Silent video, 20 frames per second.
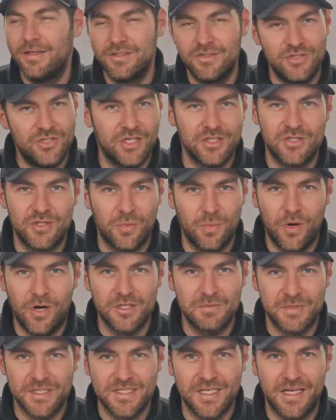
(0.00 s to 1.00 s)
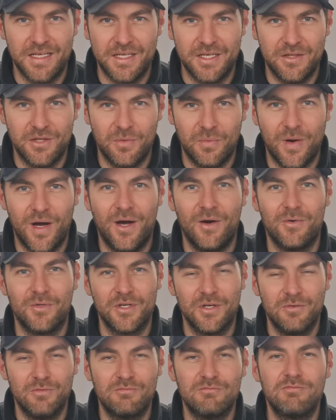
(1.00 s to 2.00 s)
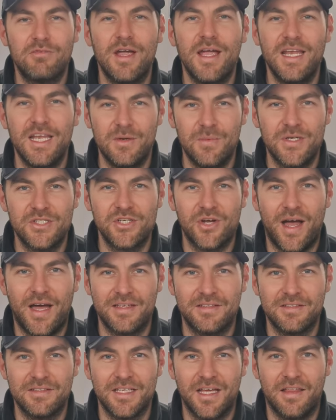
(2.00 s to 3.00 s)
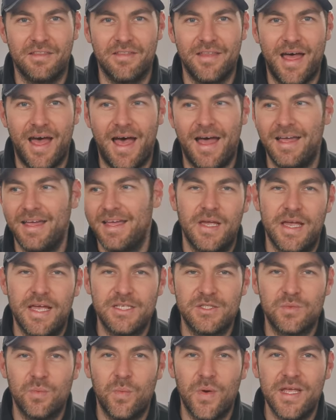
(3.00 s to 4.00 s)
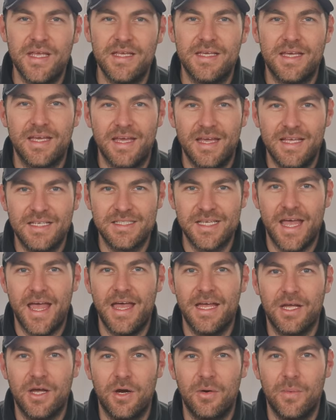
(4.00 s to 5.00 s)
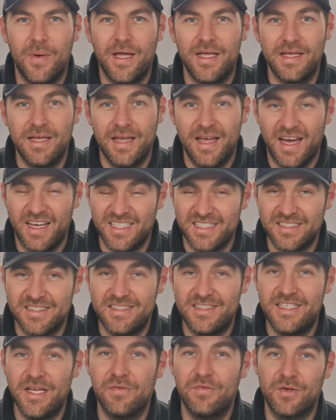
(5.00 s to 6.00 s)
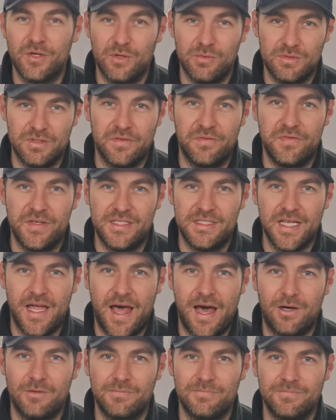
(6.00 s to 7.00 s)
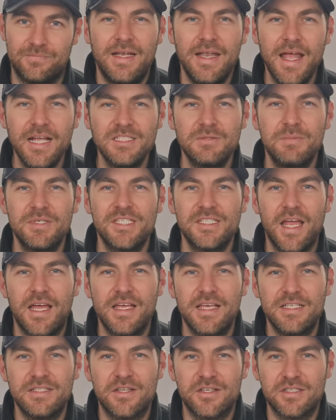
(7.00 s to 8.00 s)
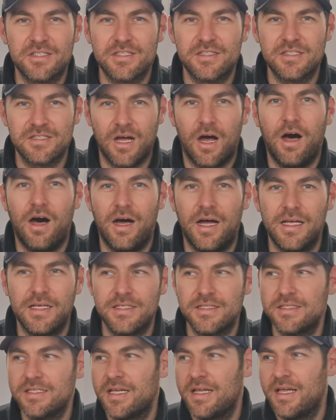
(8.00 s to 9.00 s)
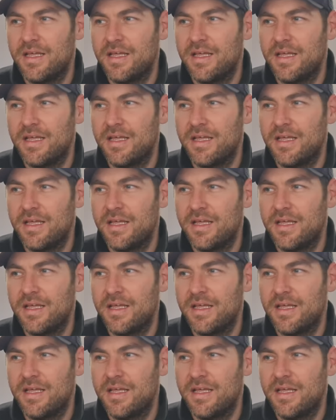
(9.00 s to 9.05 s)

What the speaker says: Just the worst mistake in the world. Really wish I hadn't done that. It's weak, it's echoey, and it's difficult to fit out. Next mistake is the size.